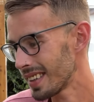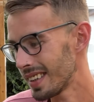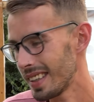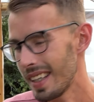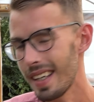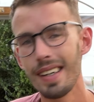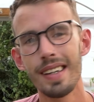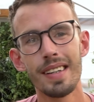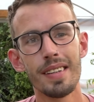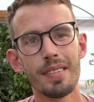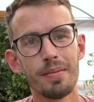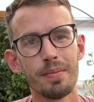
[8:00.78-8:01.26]

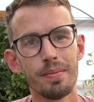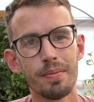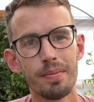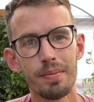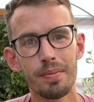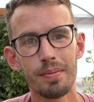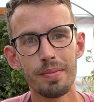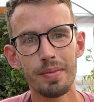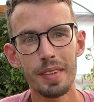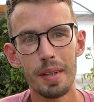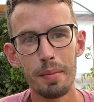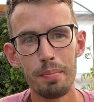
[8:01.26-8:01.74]
it,
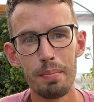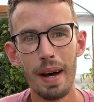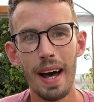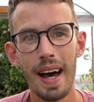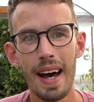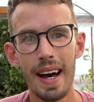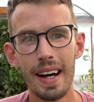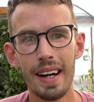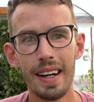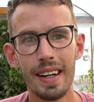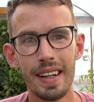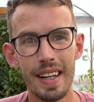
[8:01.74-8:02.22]
the
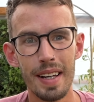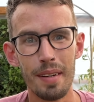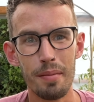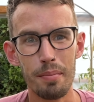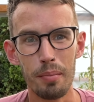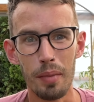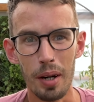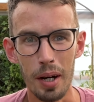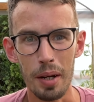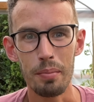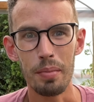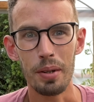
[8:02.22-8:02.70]
better in
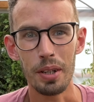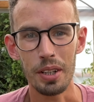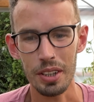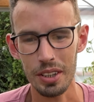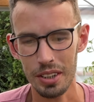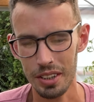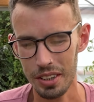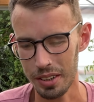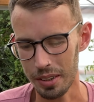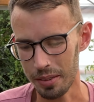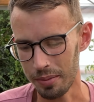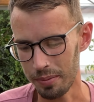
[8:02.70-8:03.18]
my
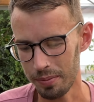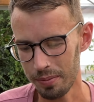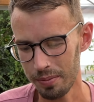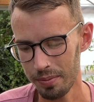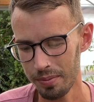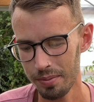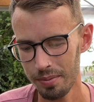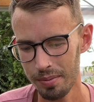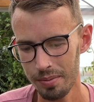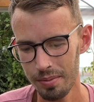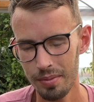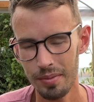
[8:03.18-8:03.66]
books.
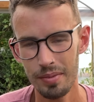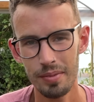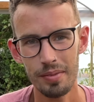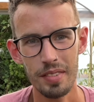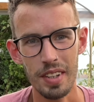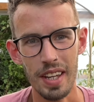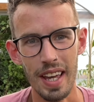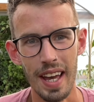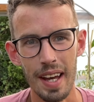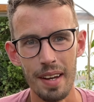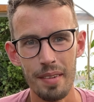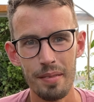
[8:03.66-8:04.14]

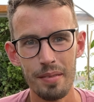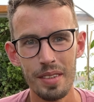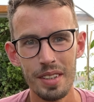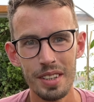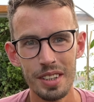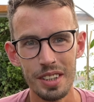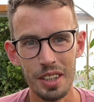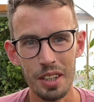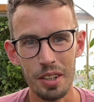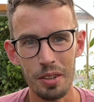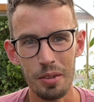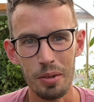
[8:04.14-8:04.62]
Yeah,
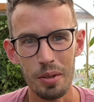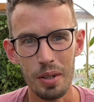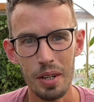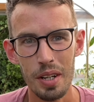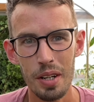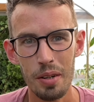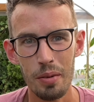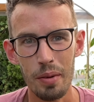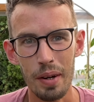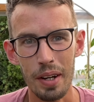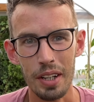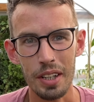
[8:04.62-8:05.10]
so
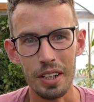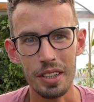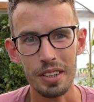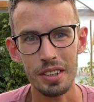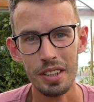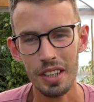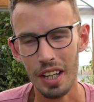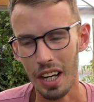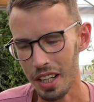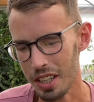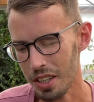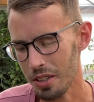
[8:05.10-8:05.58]
we're going to
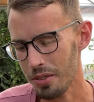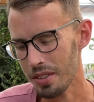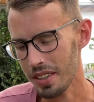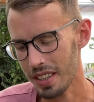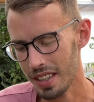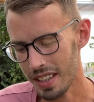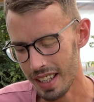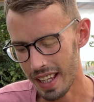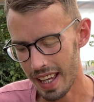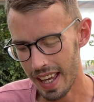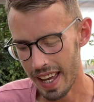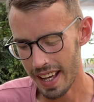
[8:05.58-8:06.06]
start
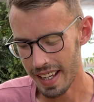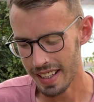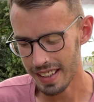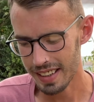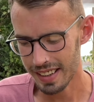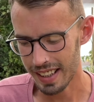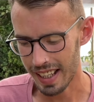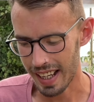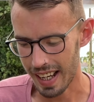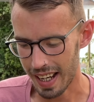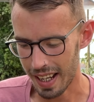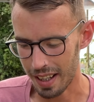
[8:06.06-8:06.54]
using this,
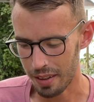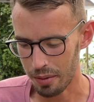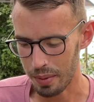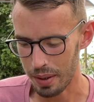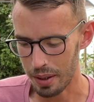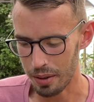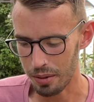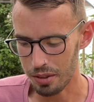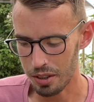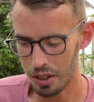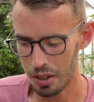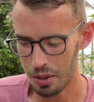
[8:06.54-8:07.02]
and
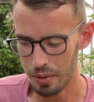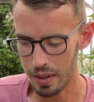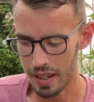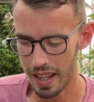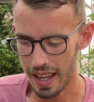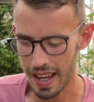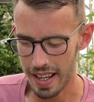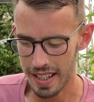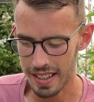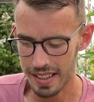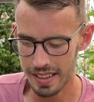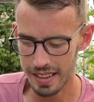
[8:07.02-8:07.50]
we'll do
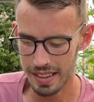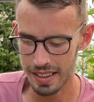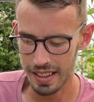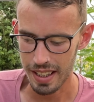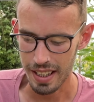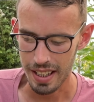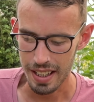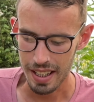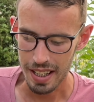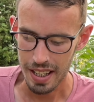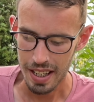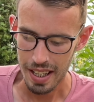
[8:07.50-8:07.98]
this
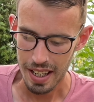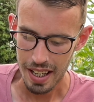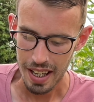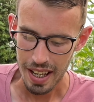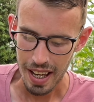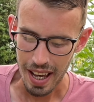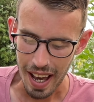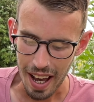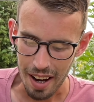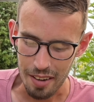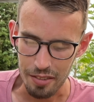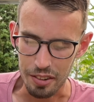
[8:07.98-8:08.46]

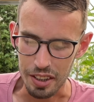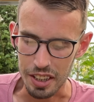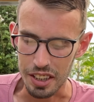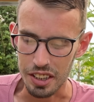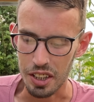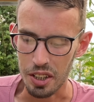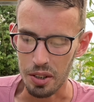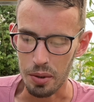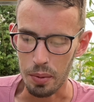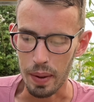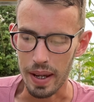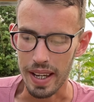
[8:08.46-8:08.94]
every
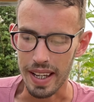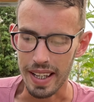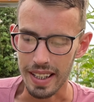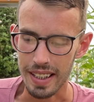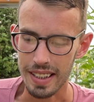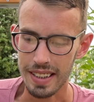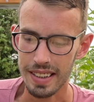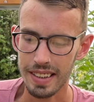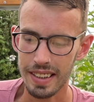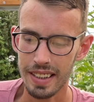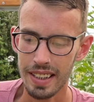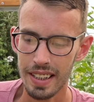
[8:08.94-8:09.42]
2
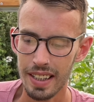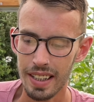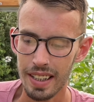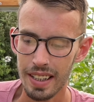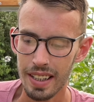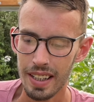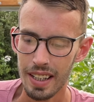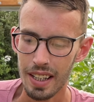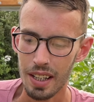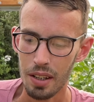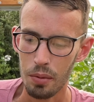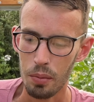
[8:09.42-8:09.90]
weeks
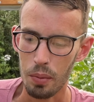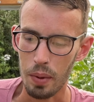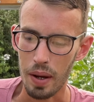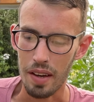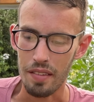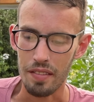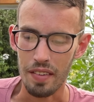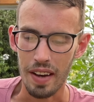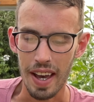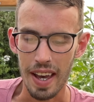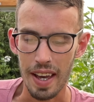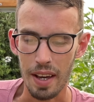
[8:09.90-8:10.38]

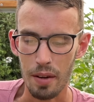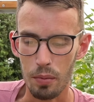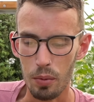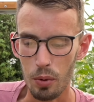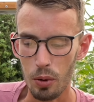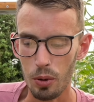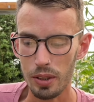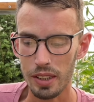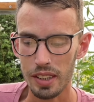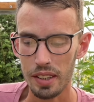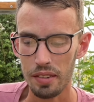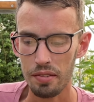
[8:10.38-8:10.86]
with a
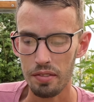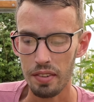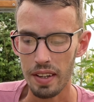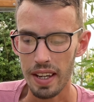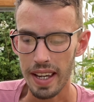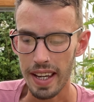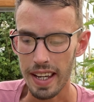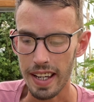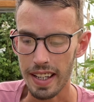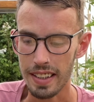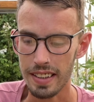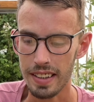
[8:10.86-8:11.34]
water
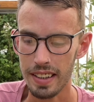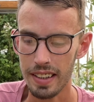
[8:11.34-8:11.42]
feed.